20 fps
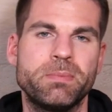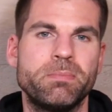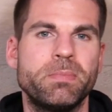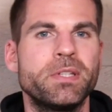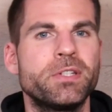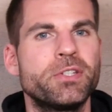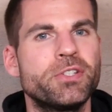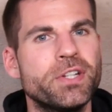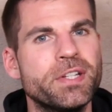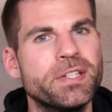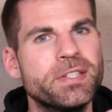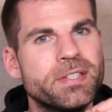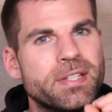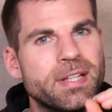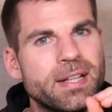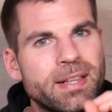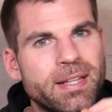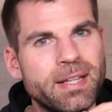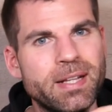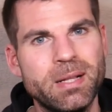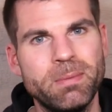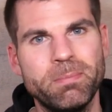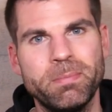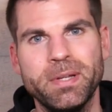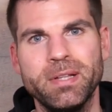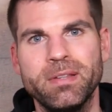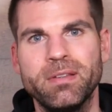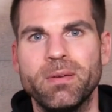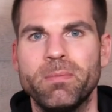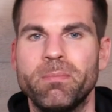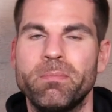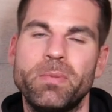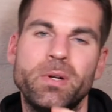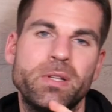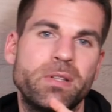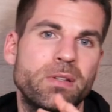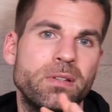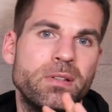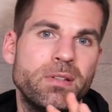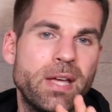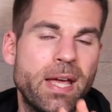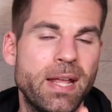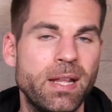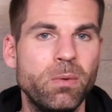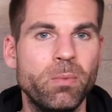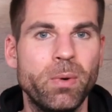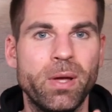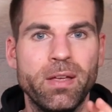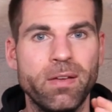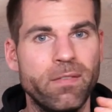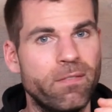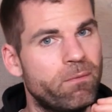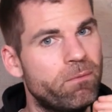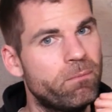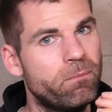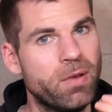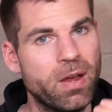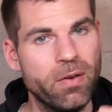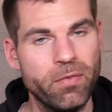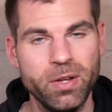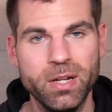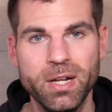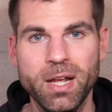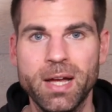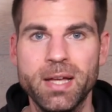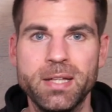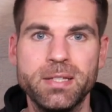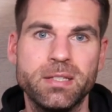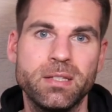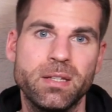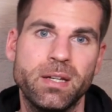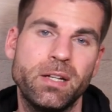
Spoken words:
but just a little bit, but anyway, very nice.